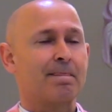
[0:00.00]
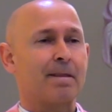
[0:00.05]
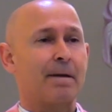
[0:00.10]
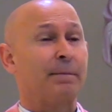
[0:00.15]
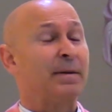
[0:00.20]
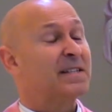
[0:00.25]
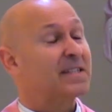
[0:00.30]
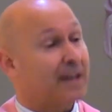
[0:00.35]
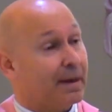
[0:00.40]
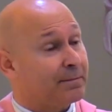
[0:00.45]

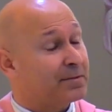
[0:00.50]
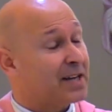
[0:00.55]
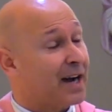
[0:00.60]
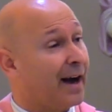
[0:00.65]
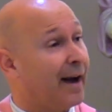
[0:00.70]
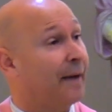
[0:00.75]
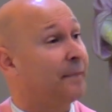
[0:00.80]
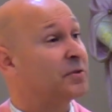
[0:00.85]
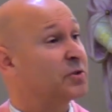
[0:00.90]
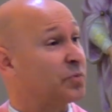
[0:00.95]
But
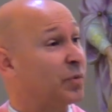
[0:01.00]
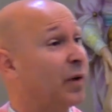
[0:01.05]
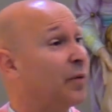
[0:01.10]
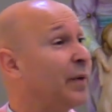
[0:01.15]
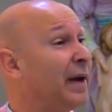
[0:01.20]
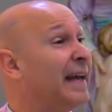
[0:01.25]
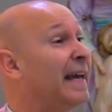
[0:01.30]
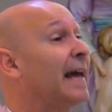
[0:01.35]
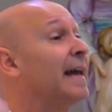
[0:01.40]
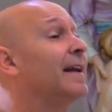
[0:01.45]
sometimes when
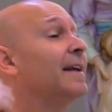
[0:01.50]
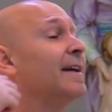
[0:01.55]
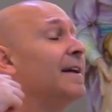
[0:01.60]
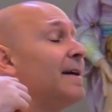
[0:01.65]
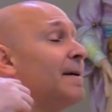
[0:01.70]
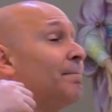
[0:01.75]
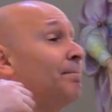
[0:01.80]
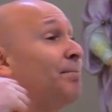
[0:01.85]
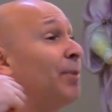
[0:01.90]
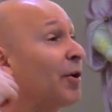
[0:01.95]
we get
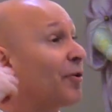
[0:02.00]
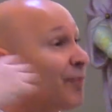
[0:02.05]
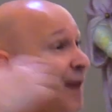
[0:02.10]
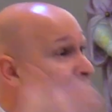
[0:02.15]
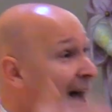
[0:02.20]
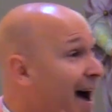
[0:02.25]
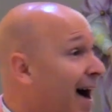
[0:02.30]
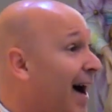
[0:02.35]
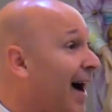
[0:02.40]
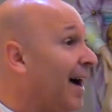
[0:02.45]

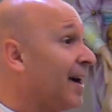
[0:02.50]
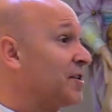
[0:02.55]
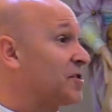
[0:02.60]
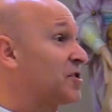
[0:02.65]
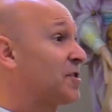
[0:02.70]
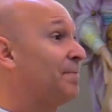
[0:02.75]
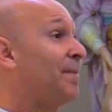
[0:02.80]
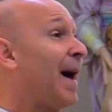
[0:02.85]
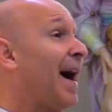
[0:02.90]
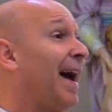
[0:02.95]

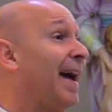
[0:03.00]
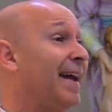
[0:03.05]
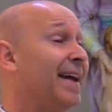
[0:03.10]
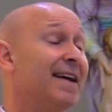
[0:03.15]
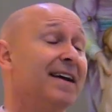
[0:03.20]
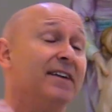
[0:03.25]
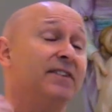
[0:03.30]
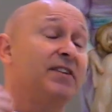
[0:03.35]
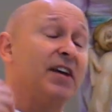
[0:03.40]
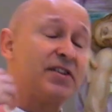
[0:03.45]
barraged by
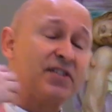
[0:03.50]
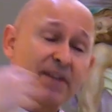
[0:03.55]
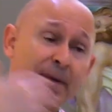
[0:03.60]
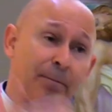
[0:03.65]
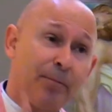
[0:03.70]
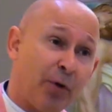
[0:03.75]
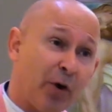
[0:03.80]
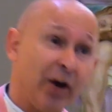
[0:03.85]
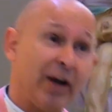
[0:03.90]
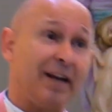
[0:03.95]

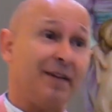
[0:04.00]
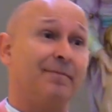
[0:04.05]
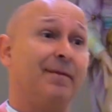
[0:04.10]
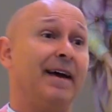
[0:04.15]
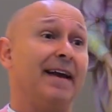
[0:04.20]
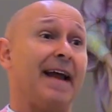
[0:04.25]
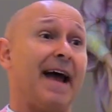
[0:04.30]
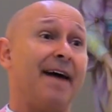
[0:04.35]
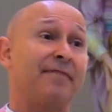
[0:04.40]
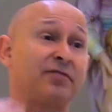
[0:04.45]

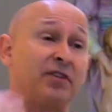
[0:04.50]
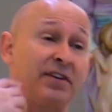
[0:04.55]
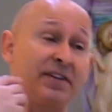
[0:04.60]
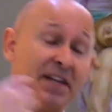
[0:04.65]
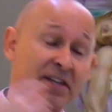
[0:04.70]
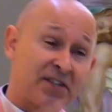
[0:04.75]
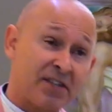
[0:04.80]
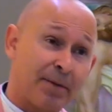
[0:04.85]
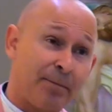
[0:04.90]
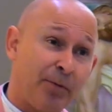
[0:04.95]
disappointment after
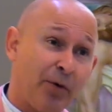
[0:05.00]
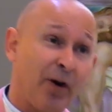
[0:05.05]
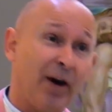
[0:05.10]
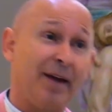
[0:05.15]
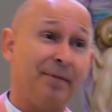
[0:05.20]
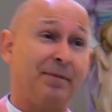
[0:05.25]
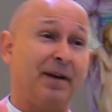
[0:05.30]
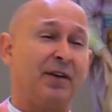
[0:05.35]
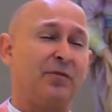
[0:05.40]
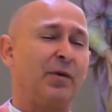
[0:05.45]

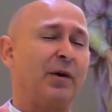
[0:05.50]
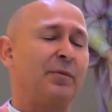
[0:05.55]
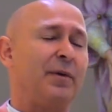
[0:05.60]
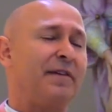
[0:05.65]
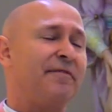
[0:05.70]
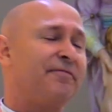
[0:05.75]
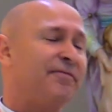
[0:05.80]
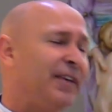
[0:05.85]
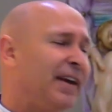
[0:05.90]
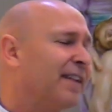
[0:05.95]
disappointment, when
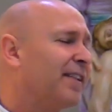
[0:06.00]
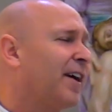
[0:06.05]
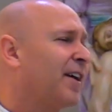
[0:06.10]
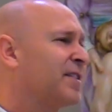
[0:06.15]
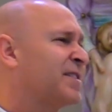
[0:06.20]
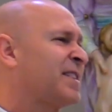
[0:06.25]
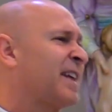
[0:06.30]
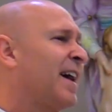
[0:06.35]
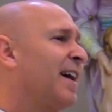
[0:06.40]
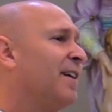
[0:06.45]
we feel
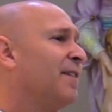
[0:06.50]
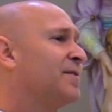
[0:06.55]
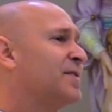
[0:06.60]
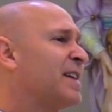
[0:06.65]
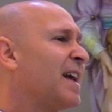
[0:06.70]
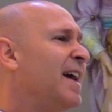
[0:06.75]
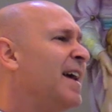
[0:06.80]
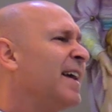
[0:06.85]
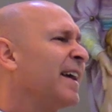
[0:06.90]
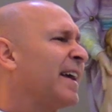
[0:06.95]

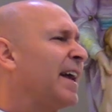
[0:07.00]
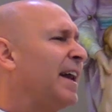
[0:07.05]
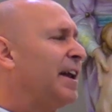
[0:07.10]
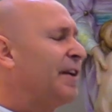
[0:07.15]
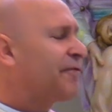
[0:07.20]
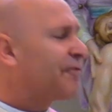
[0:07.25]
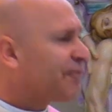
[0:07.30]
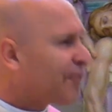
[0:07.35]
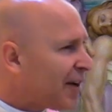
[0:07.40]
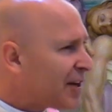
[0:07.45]
ourselves getting
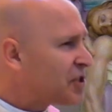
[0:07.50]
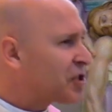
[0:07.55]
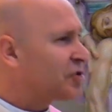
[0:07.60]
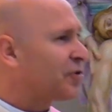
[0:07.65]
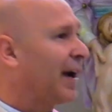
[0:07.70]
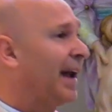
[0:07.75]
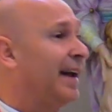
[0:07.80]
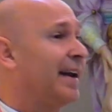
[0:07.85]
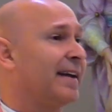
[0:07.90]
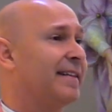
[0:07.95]

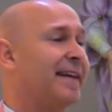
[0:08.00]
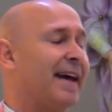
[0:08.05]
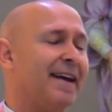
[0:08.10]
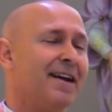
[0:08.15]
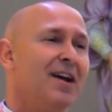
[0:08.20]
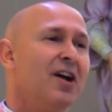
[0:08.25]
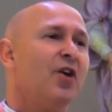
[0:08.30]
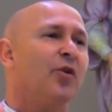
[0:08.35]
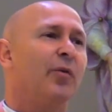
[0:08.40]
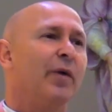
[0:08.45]
frustrated that
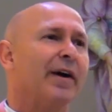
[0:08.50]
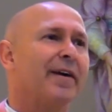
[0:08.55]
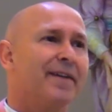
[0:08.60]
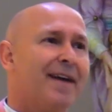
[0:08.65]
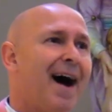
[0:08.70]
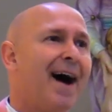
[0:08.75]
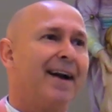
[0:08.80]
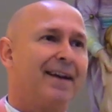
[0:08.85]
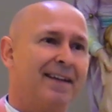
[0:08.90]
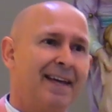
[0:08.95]
we're
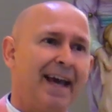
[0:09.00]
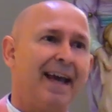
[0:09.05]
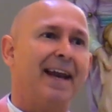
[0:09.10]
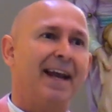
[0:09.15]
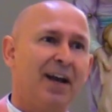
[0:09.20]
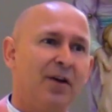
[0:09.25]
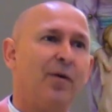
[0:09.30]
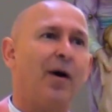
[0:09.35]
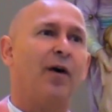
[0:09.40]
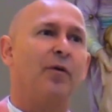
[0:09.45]
not
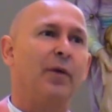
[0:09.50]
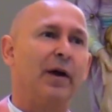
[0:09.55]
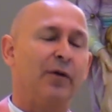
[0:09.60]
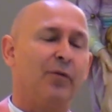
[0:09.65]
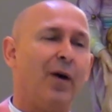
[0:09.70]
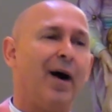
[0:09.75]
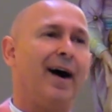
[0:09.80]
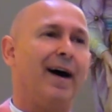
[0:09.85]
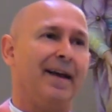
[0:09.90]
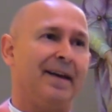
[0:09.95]
getting what we
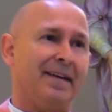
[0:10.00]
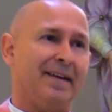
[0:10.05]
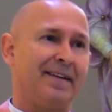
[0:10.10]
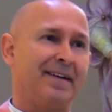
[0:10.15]
want,